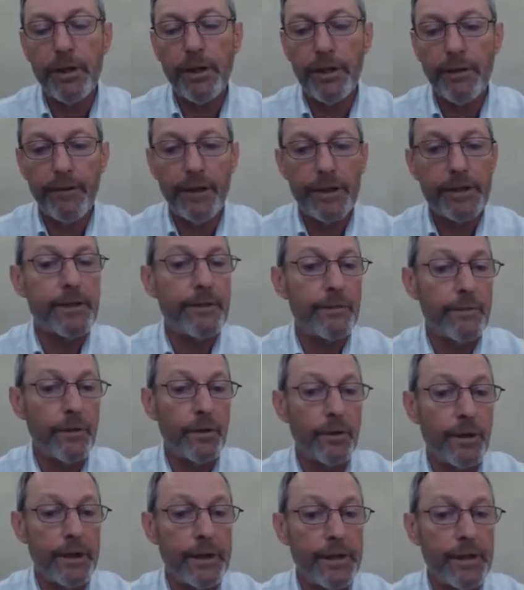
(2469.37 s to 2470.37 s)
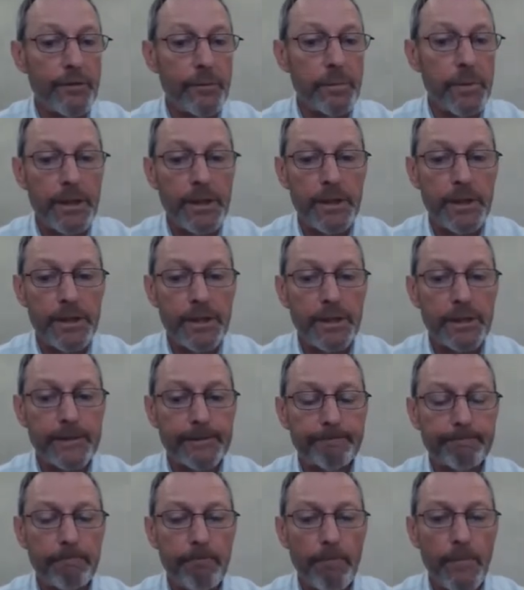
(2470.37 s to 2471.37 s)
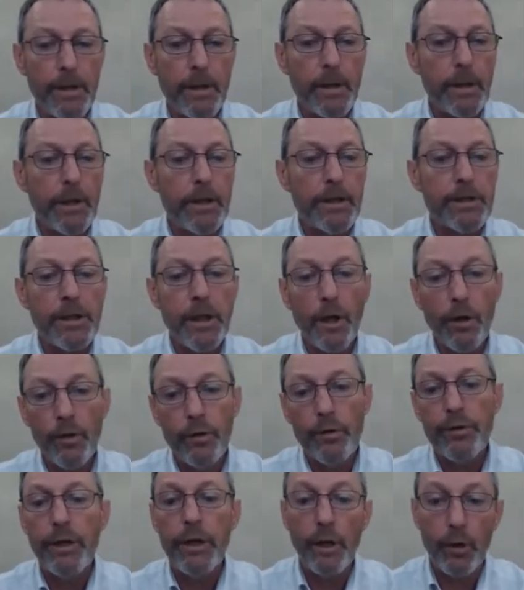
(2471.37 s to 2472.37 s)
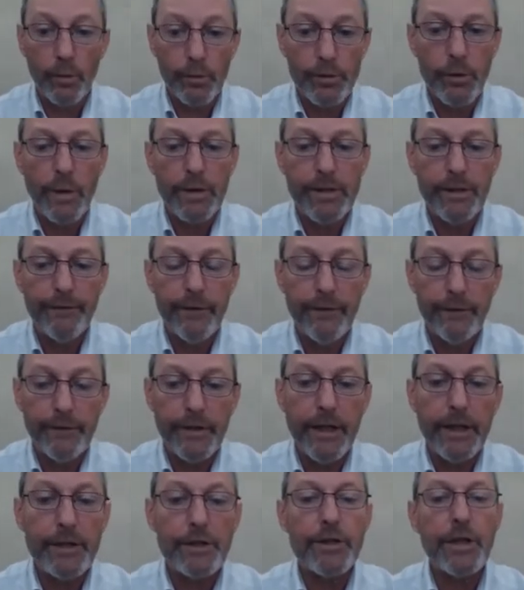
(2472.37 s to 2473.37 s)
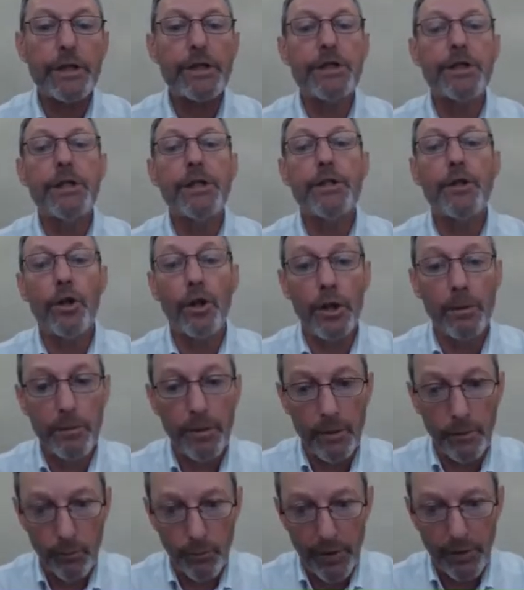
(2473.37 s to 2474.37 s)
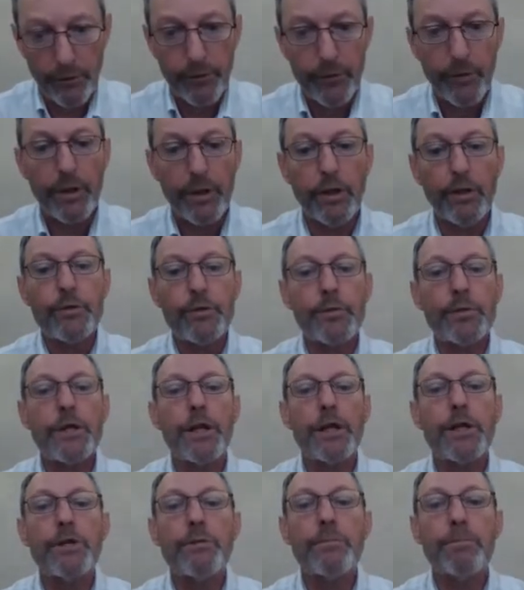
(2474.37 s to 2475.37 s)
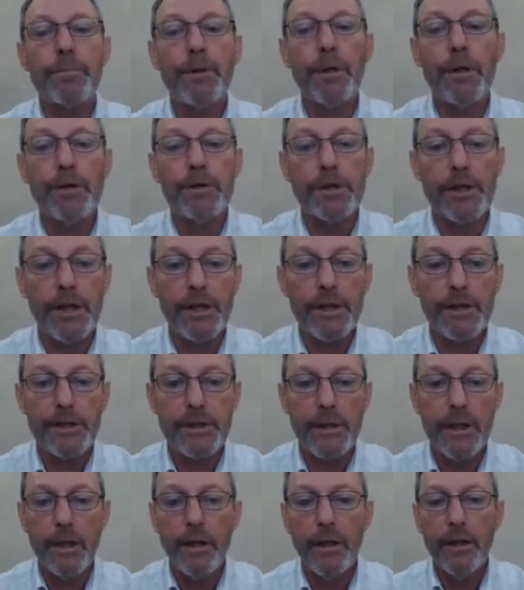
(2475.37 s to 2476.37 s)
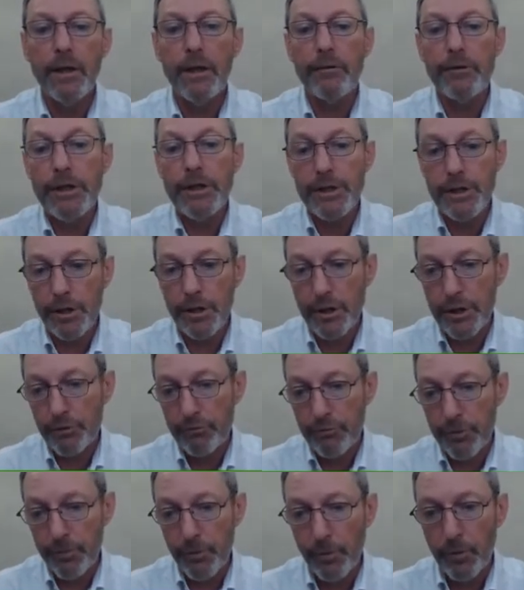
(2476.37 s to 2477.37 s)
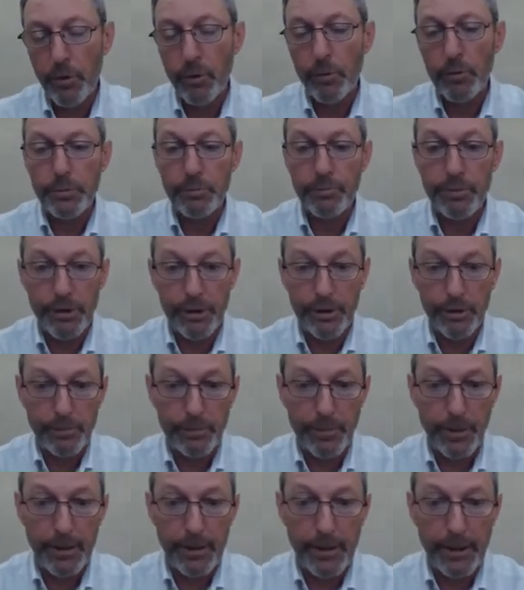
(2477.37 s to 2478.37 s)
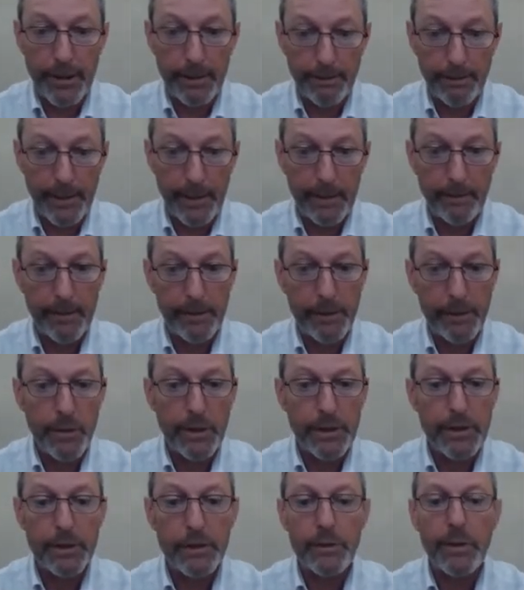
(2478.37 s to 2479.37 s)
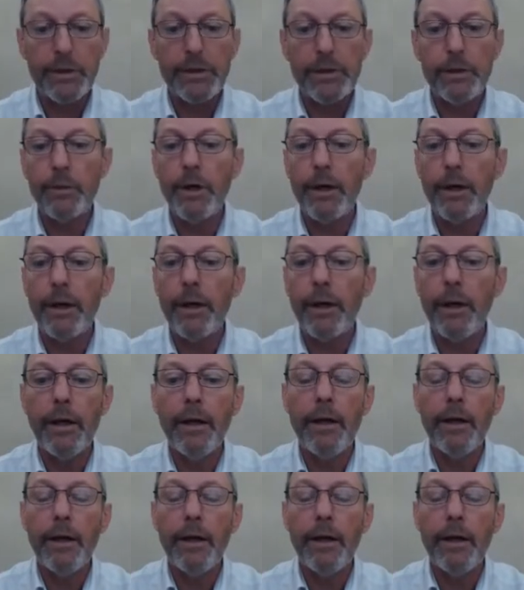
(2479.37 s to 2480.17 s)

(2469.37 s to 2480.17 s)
by invasive non-native species. So the old 2015 strategy document went through a consultation process. A research report was produced by APEM in 2021,